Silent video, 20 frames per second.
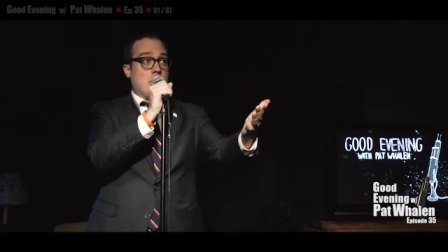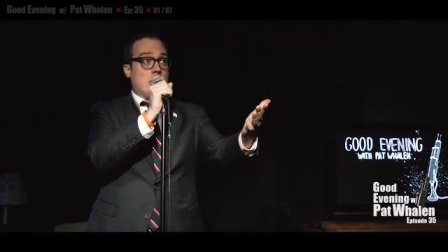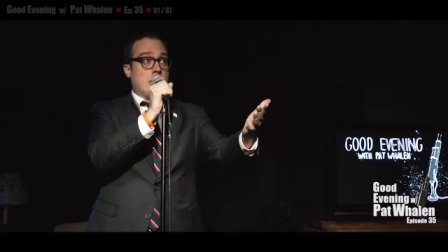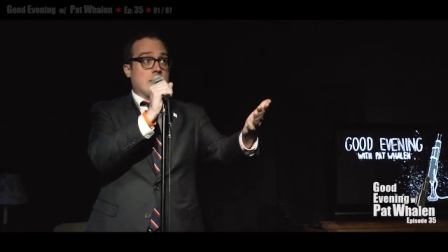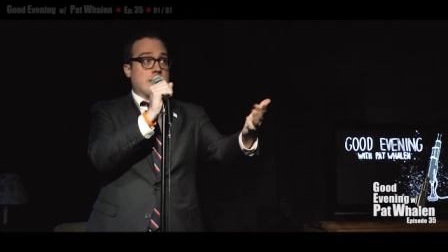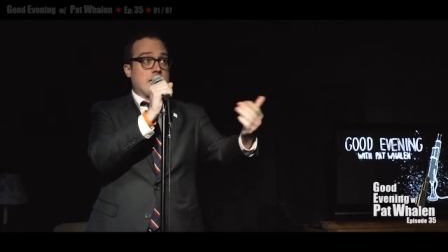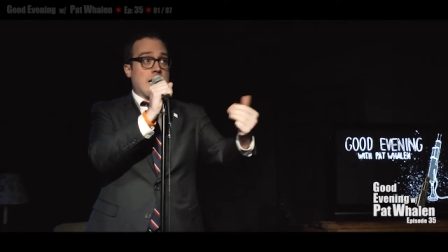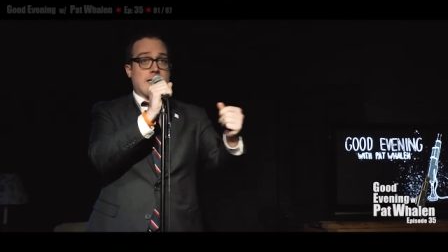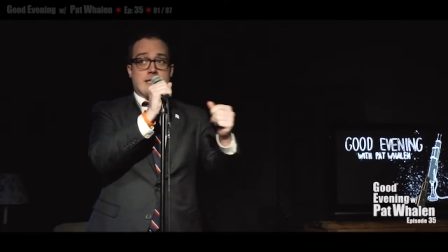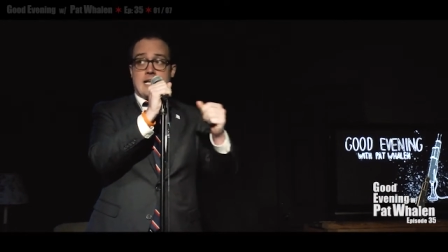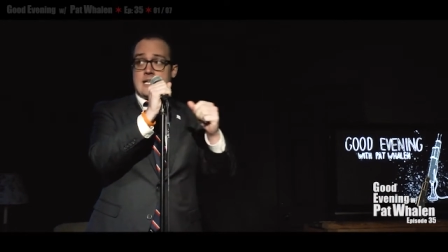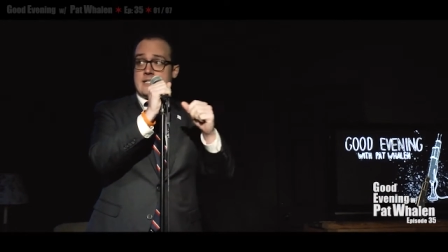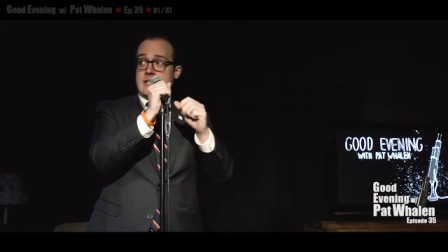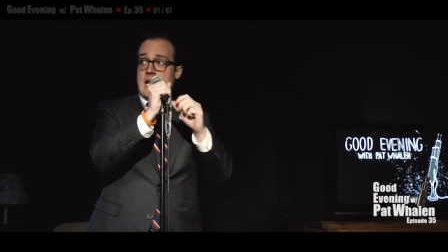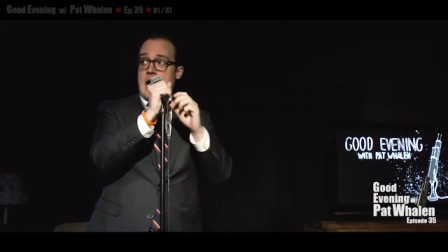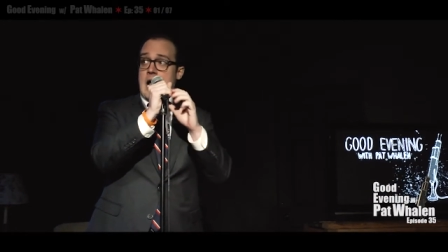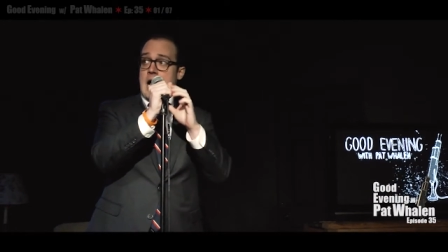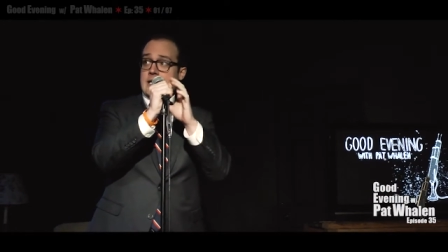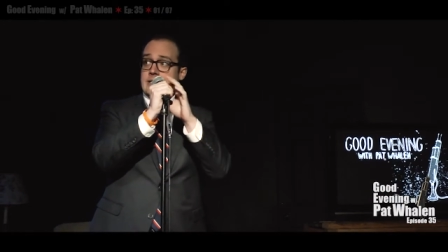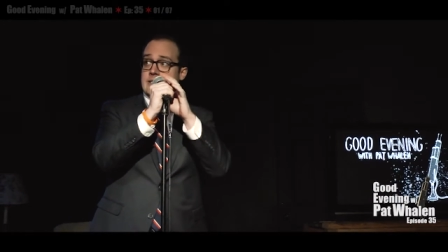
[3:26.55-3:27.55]
That's the
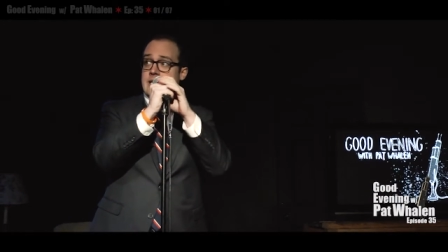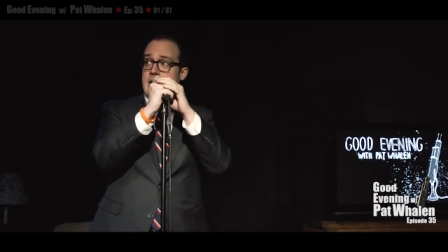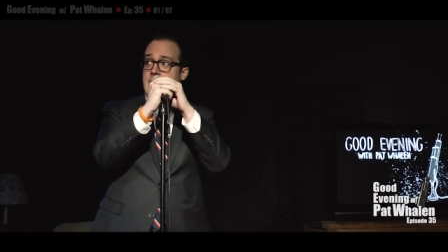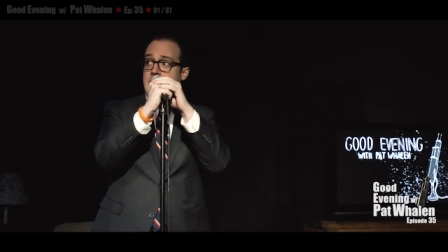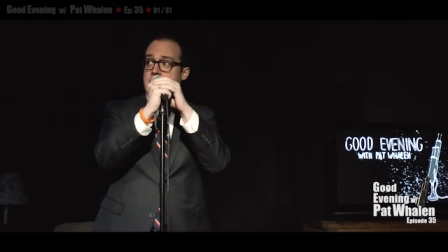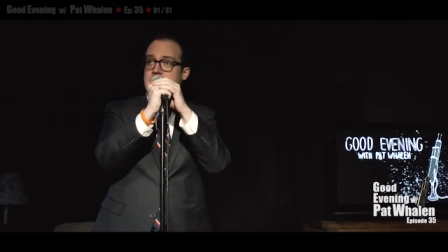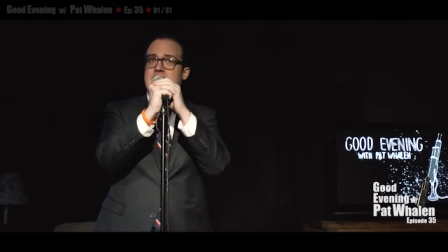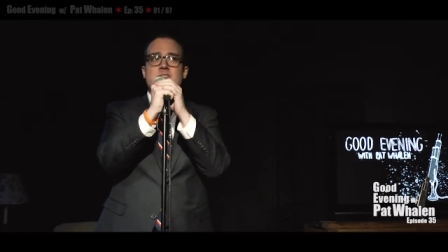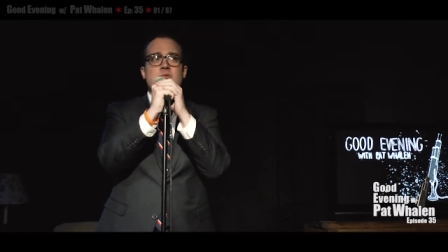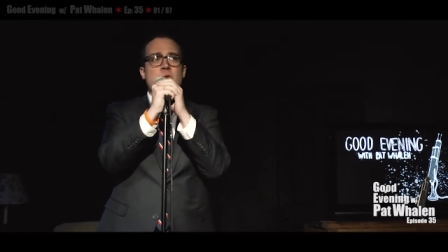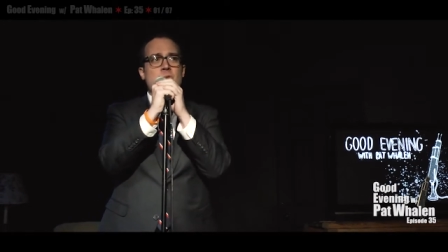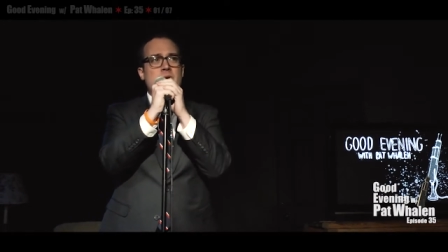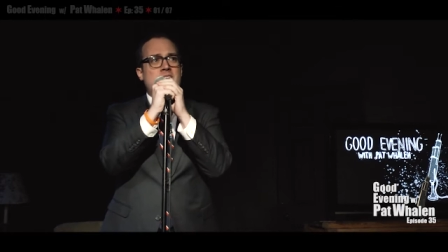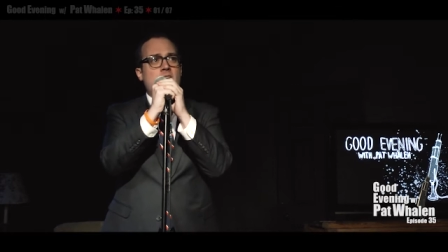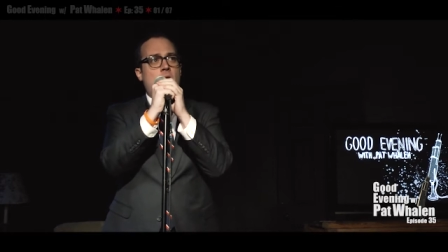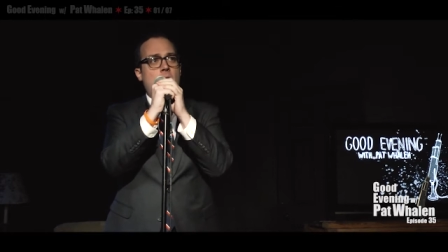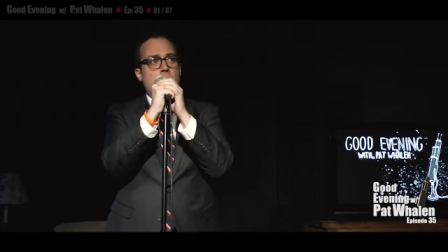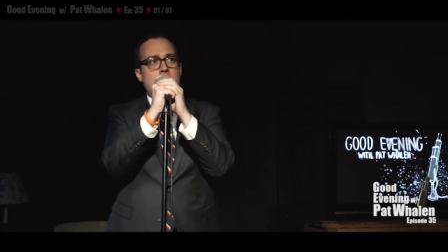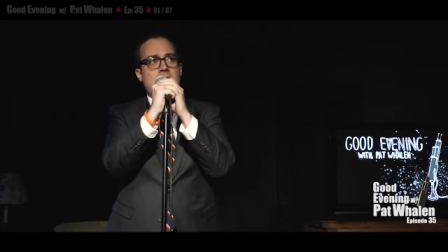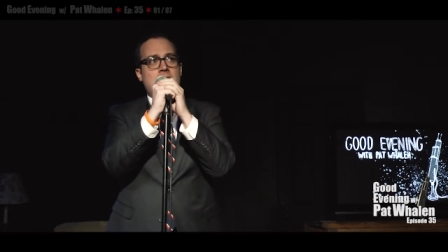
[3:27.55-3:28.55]
hot take? That's what we
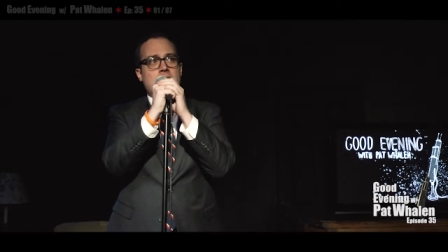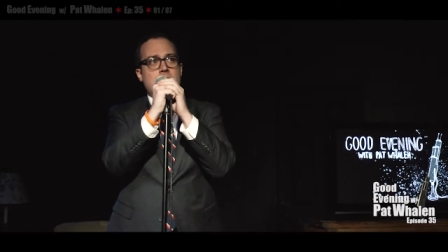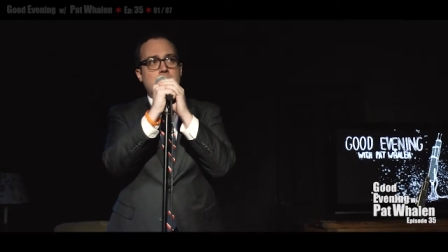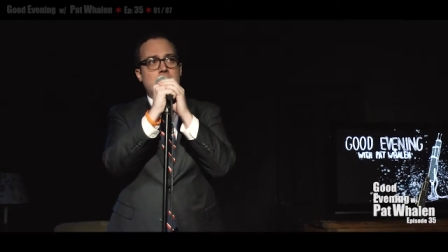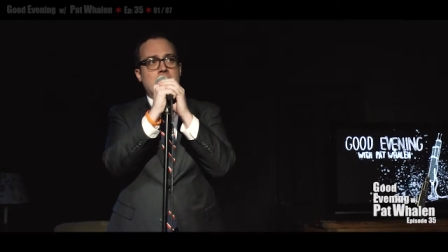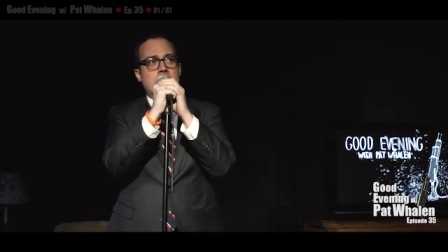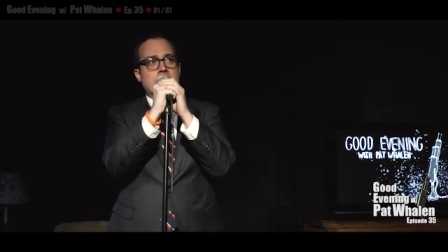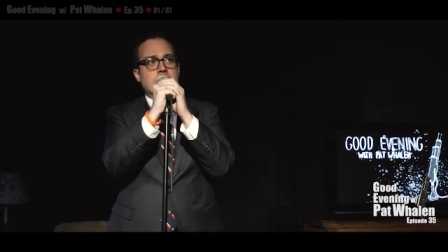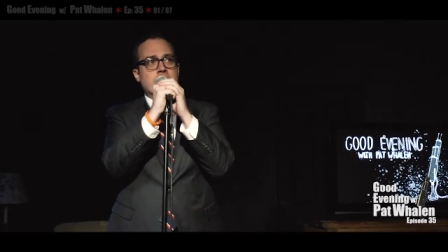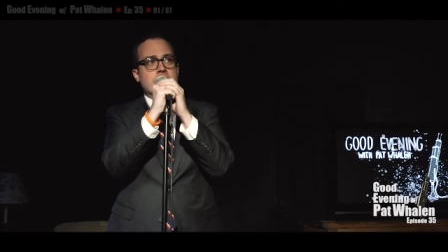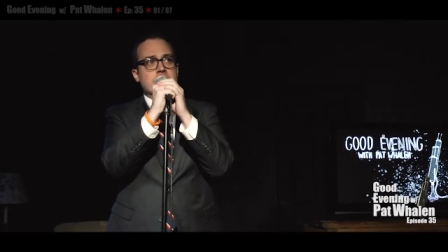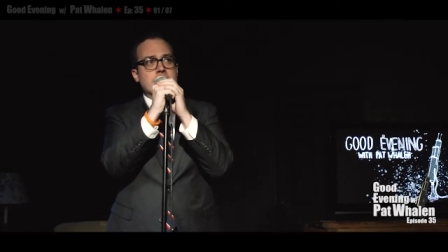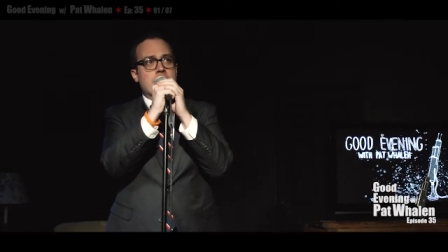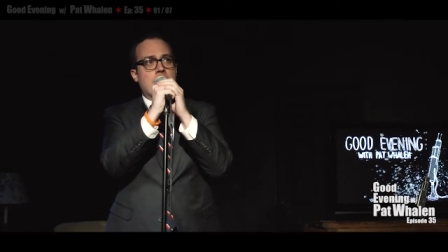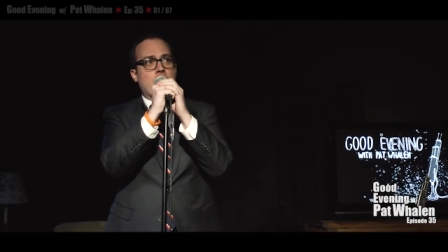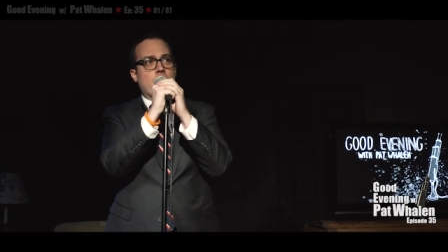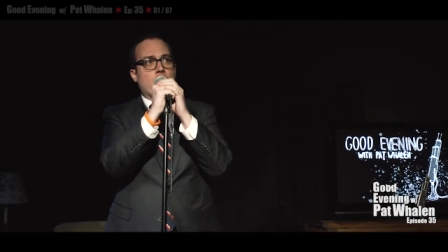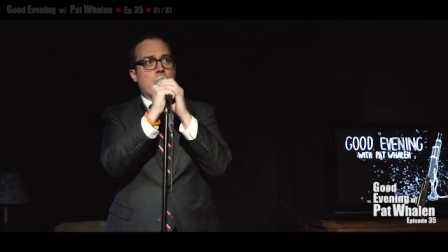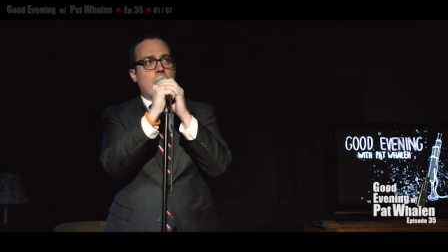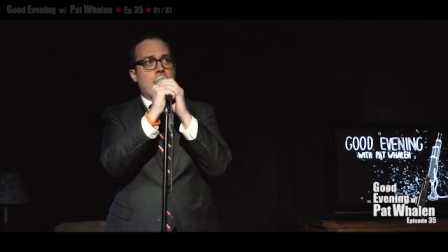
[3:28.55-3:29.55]
call bad opinions
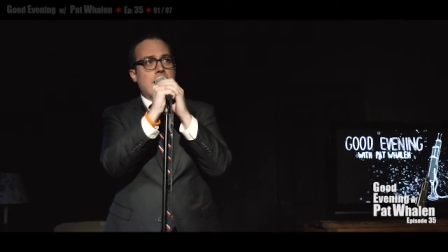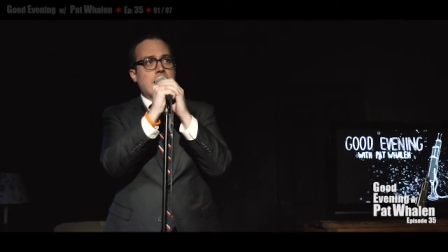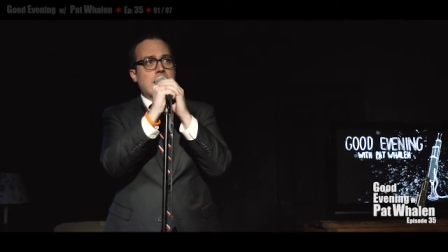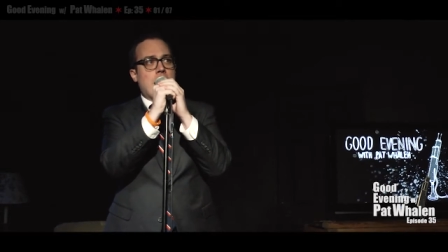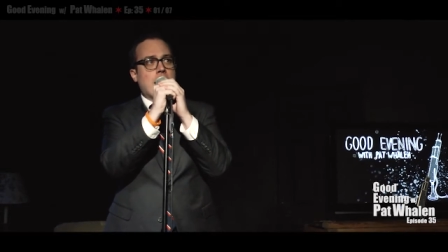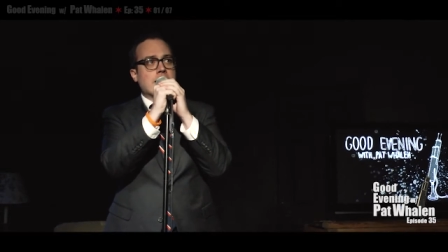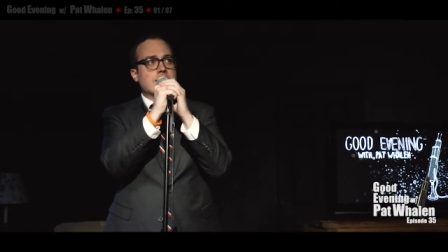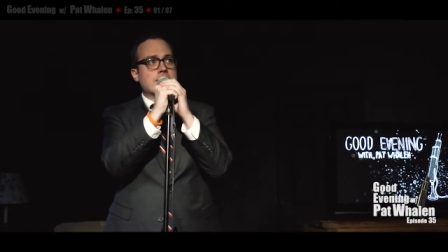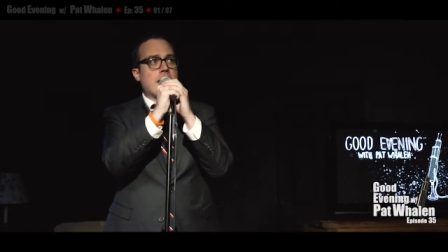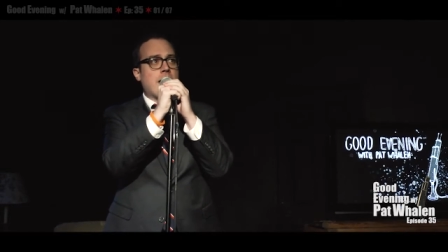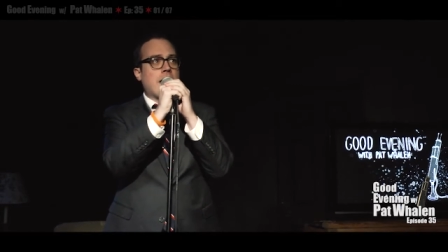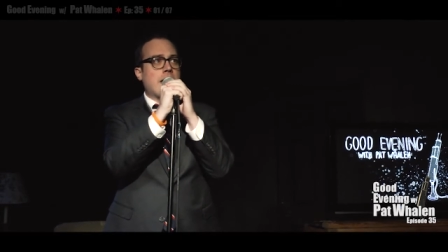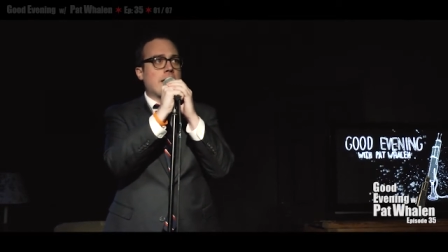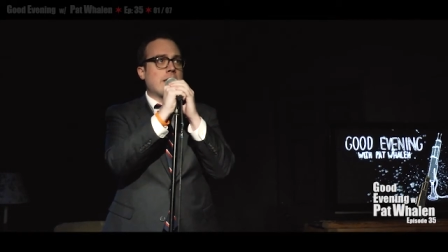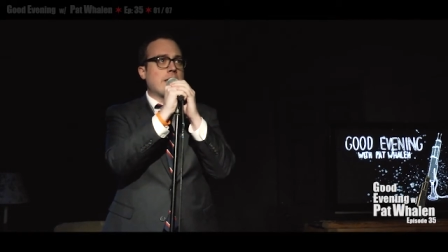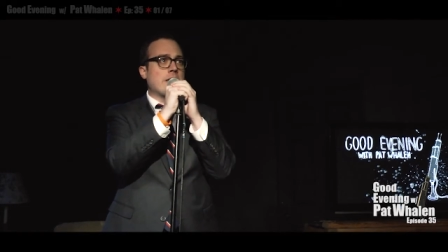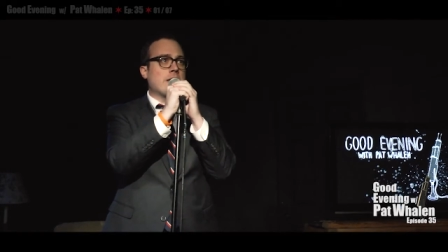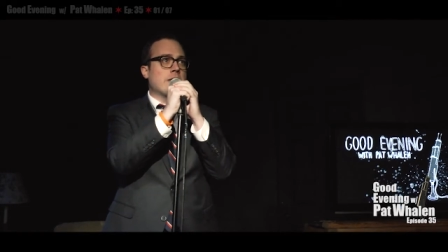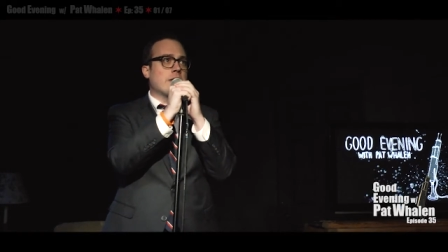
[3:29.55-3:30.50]
now, right? Hot take?